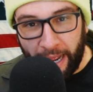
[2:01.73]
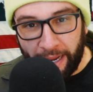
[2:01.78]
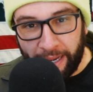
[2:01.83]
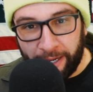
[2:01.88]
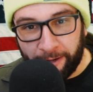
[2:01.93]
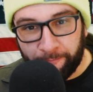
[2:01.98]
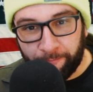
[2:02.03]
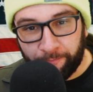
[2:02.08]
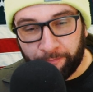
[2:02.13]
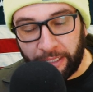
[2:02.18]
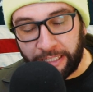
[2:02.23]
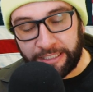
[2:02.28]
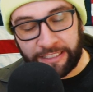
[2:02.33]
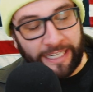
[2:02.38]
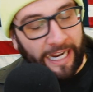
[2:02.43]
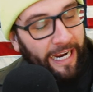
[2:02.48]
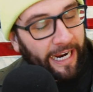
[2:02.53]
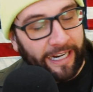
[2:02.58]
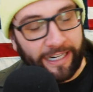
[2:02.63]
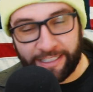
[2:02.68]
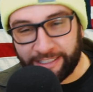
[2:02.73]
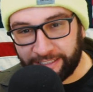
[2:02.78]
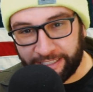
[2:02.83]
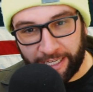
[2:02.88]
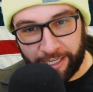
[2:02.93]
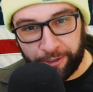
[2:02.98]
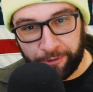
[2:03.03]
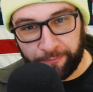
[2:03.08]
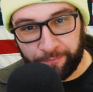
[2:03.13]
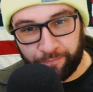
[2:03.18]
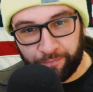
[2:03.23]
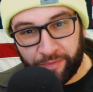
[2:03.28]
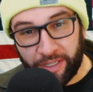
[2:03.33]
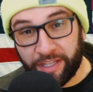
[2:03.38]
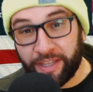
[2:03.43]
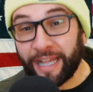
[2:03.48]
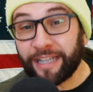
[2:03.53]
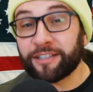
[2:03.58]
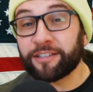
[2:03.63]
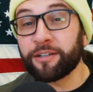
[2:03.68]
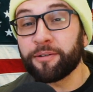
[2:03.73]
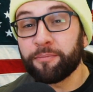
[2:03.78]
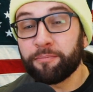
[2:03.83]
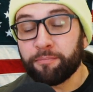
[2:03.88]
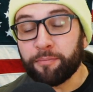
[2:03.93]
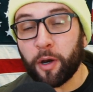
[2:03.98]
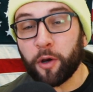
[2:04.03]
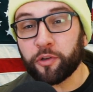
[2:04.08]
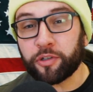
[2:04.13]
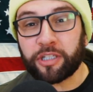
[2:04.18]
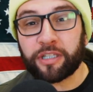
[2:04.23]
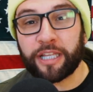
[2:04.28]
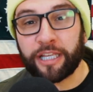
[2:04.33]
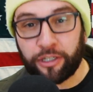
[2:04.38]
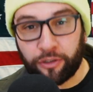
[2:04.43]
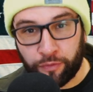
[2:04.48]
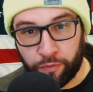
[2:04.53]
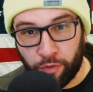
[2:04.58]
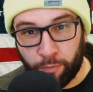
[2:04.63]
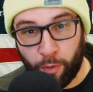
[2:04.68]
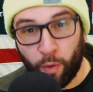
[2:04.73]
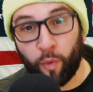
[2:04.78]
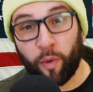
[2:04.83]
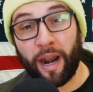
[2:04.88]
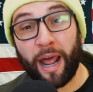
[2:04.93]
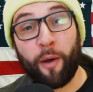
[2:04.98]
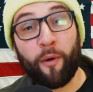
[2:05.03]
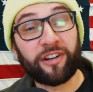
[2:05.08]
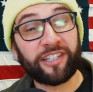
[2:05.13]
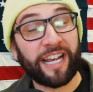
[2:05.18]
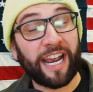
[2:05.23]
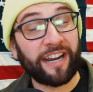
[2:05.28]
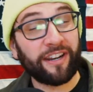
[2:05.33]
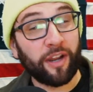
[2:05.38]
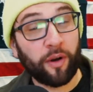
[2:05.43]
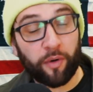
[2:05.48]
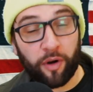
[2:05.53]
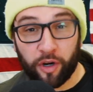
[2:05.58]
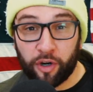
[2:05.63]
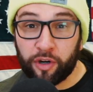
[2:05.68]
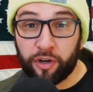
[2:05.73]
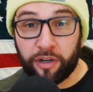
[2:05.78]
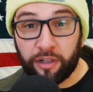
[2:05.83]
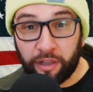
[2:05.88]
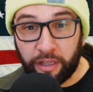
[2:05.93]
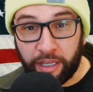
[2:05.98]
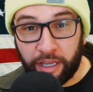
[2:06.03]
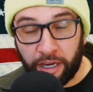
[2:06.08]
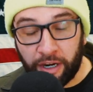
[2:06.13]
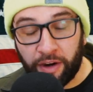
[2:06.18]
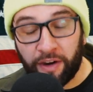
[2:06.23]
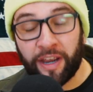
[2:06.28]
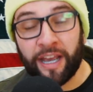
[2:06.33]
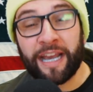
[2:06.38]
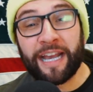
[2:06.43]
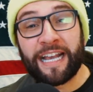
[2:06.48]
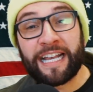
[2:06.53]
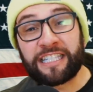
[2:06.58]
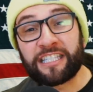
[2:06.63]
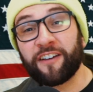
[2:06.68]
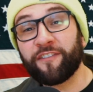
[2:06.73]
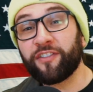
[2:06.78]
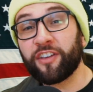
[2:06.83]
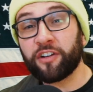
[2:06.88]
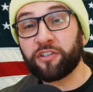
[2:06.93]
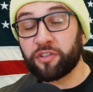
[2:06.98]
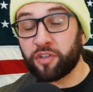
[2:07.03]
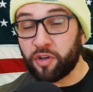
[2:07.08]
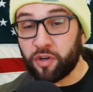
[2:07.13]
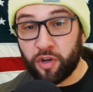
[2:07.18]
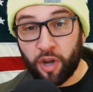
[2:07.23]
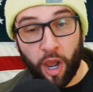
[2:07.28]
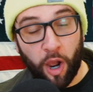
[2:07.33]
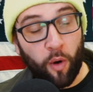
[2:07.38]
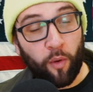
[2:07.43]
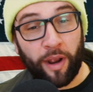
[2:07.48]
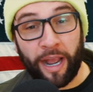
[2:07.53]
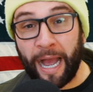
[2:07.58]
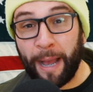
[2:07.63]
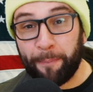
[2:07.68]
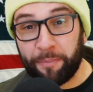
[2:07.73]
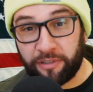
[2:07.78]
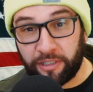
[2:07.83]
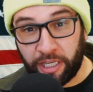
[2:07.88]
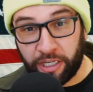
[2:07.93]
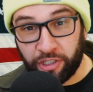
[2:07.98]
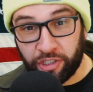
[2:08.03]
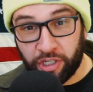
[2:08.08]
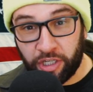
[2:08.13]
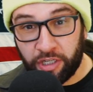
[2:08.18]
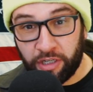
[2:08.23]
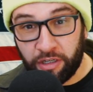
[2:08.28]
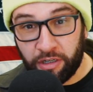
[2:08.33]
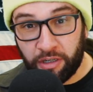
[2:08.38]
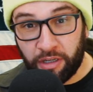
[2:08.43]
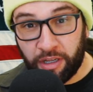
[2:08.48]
it. It's not gonna sell. Now that's mostly true, but what I wish I had known earlier is if there's no competition,